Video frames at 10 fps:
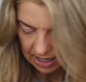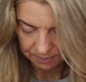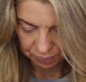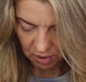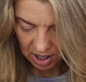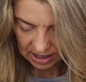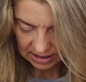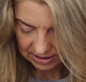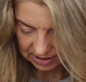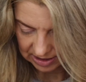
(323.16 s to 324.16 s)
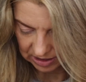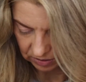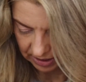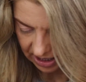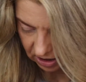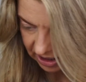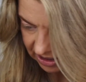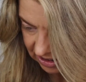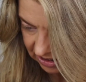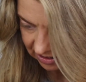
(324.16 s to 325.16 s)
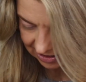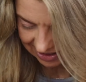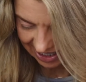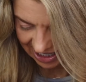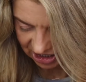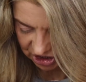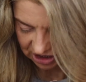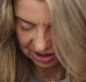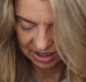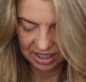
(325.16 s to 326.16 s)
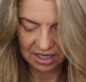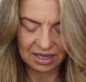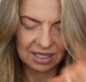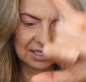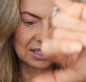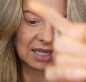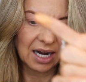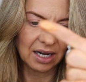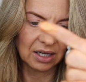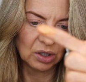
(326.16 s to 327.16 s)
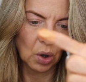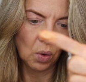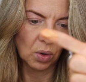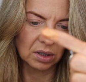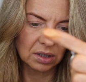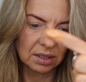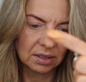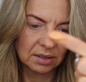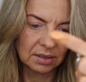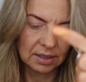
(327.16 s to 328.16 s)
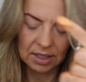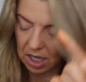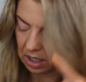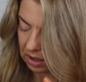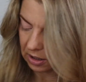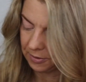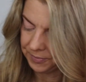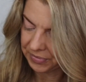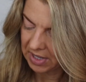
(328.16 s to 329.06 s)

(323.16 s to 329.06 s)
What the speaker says: Bronze Solaris is actually this kind of gold color.